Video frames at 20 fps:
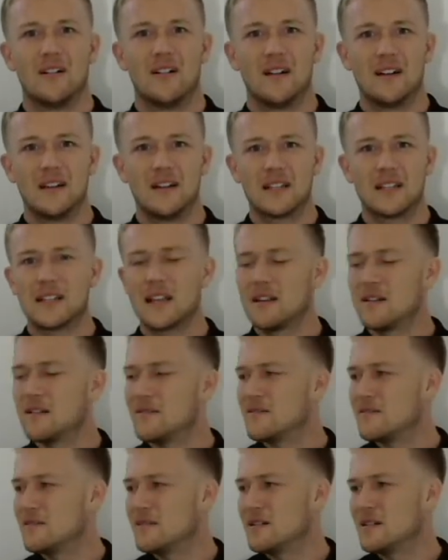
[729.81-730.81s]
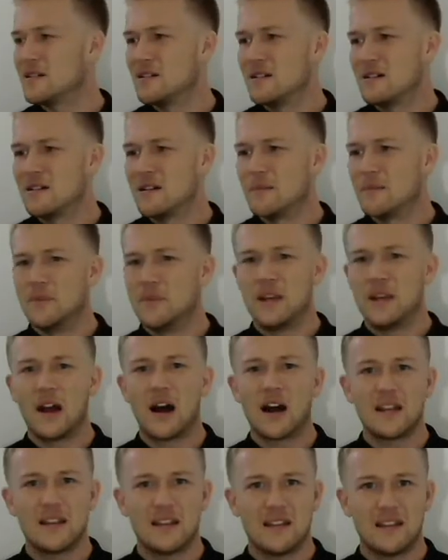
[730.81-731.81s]
instead of
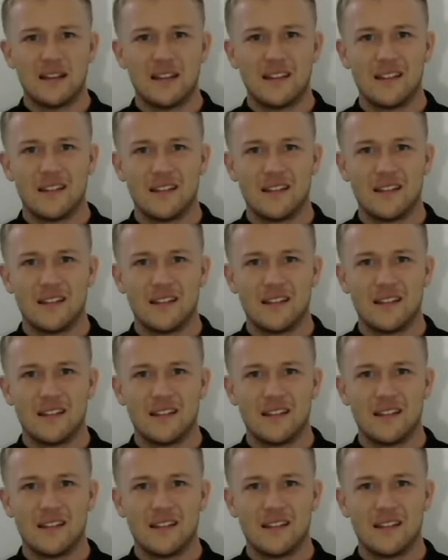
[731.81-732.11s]
monotony.